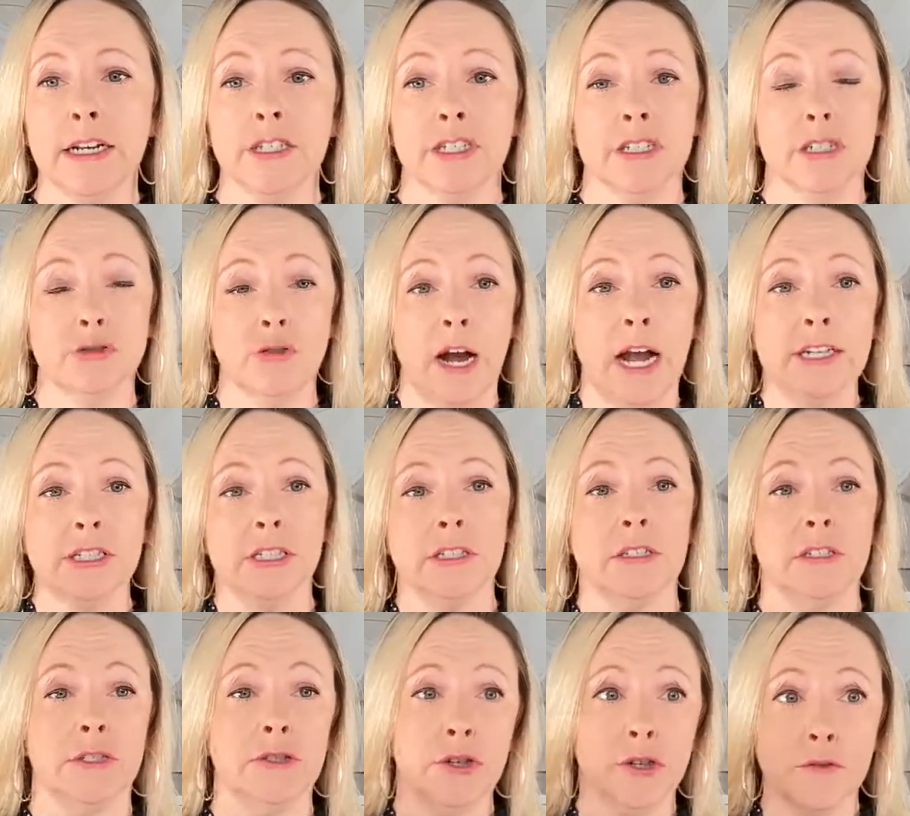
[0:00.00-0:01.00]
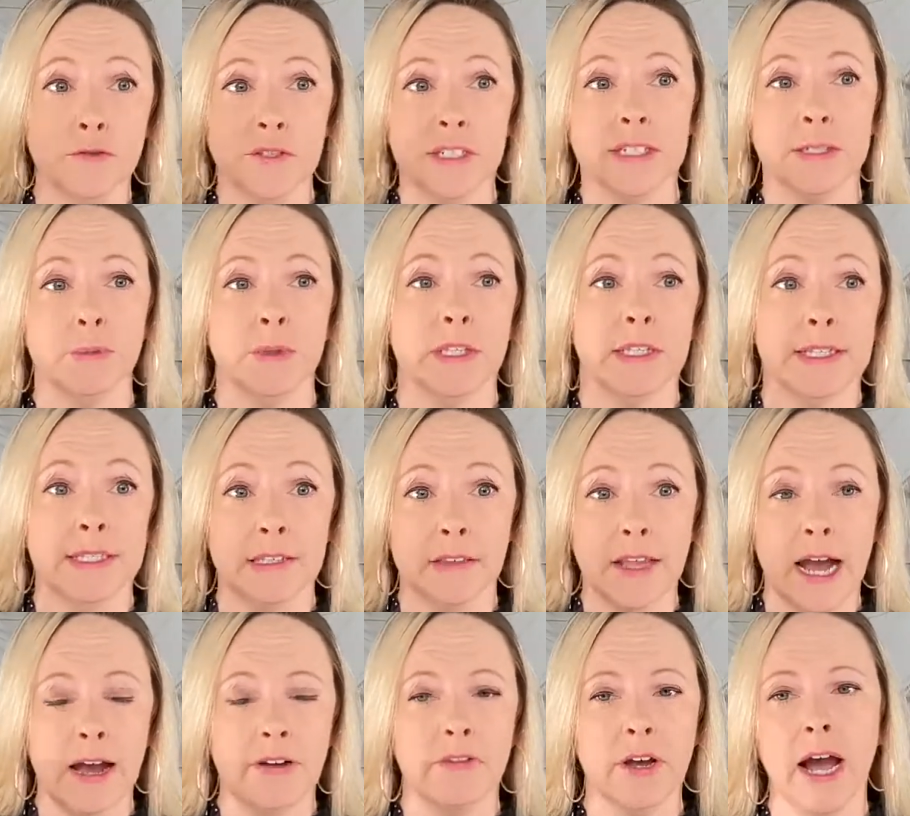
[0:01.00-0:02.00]
of just scratching the surface with this
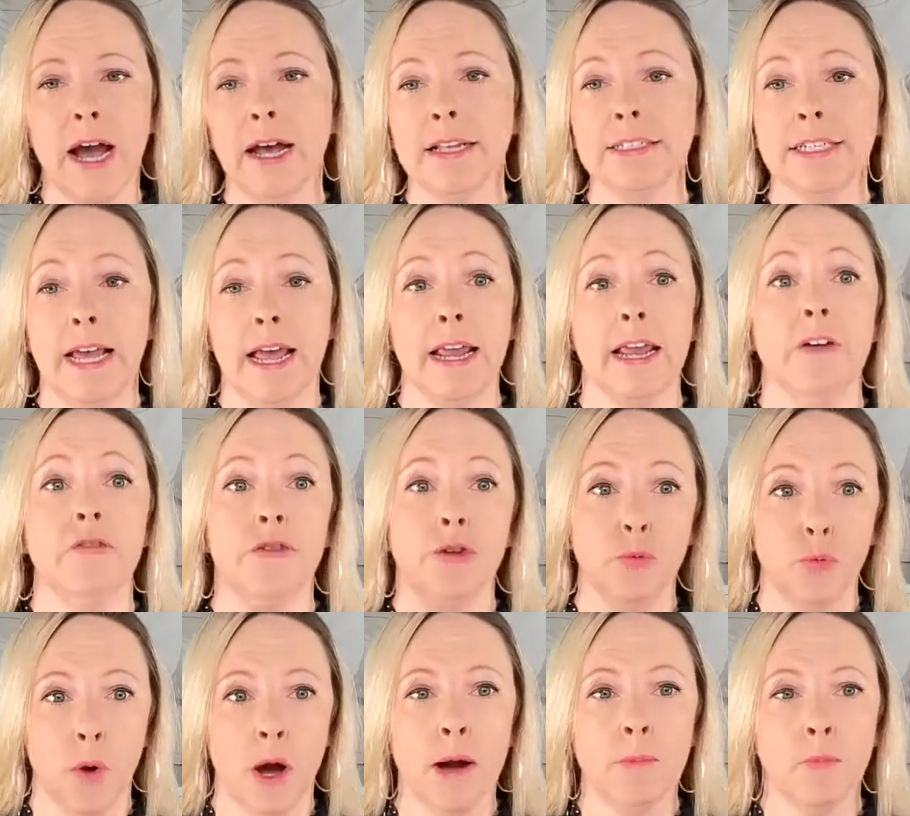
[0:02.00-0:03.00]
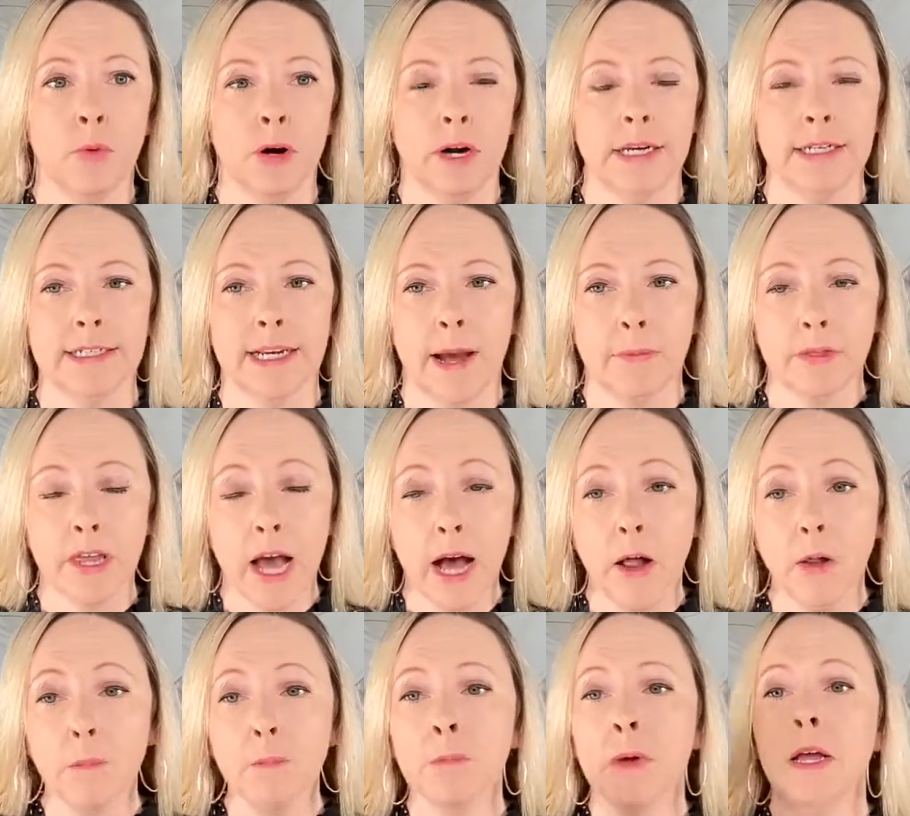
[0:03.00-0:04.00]
live content. If you want more in-depth
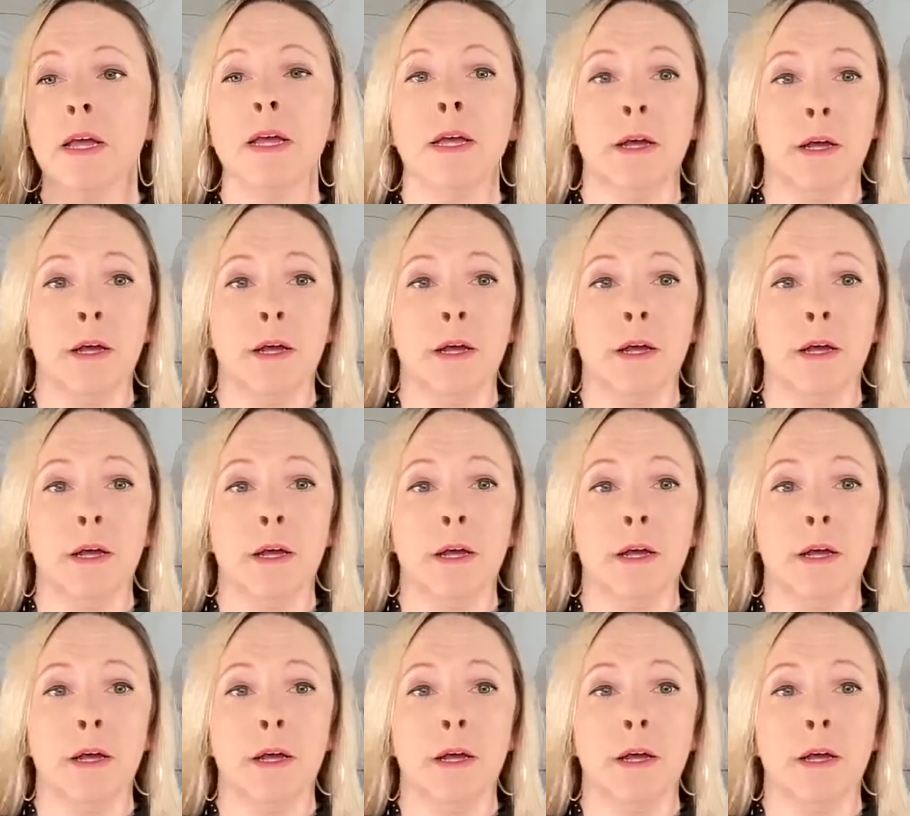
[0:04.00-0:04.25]
help,